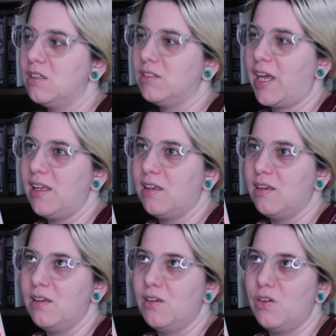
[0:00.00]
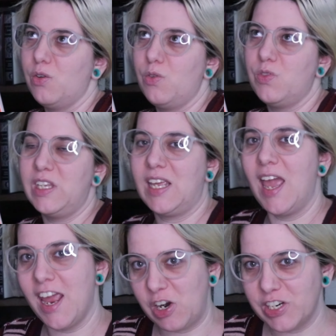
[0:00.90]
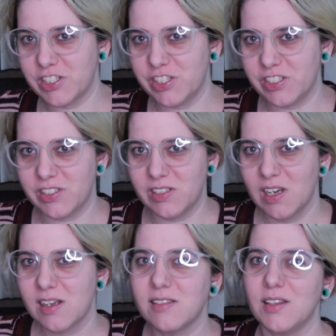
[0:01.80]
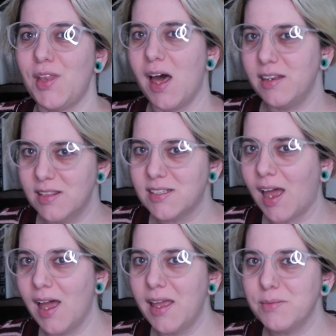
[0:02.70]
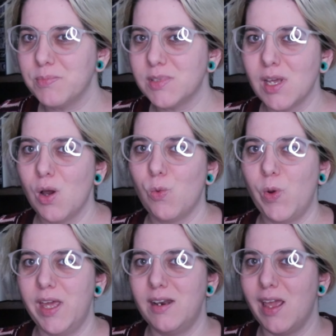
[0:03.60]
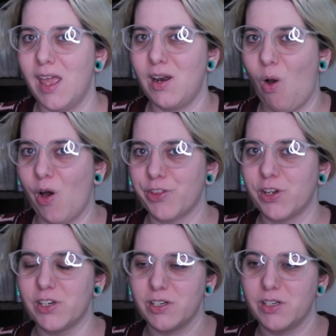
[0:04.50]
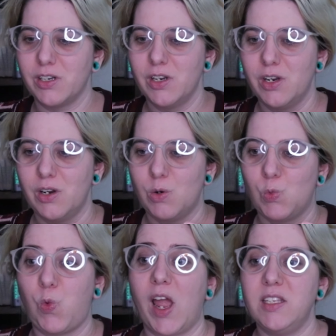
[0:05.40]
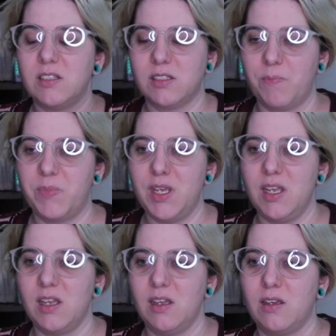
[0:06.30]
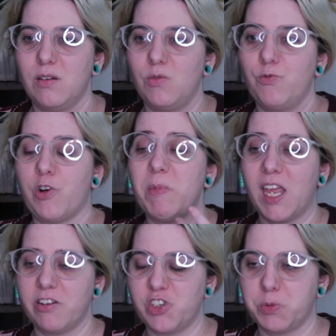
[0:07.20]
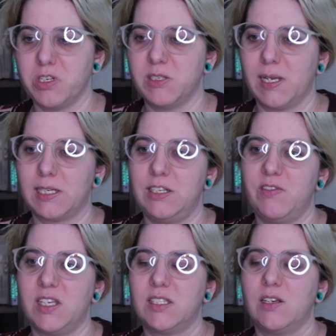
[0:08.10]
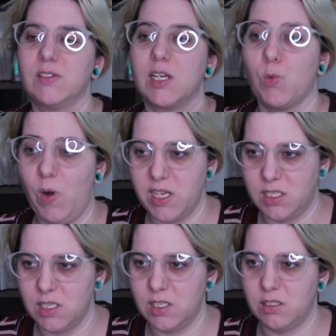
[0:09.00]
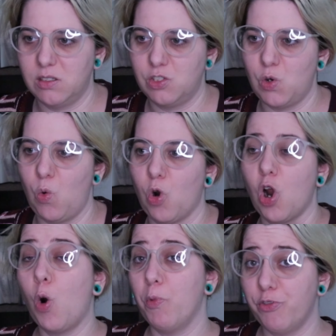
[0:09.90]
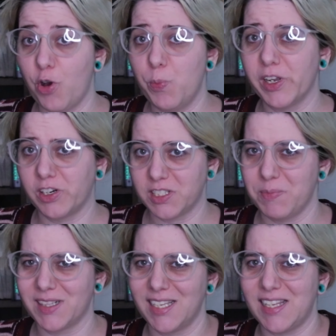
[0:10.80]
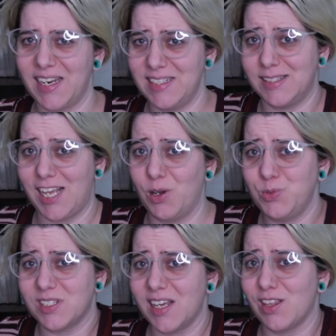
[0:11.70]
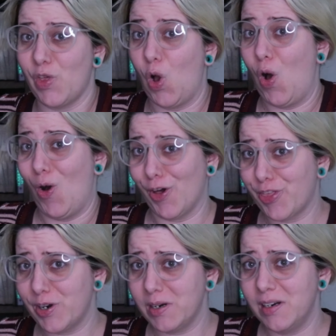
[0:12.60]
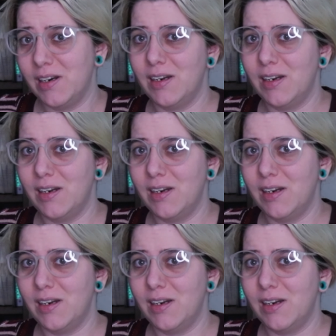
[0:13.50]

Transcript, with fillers: like the characters. Because a lot of the times when an author writes something from a character's perspective that sounds like racist or homophobic or something like that, it sounds like the author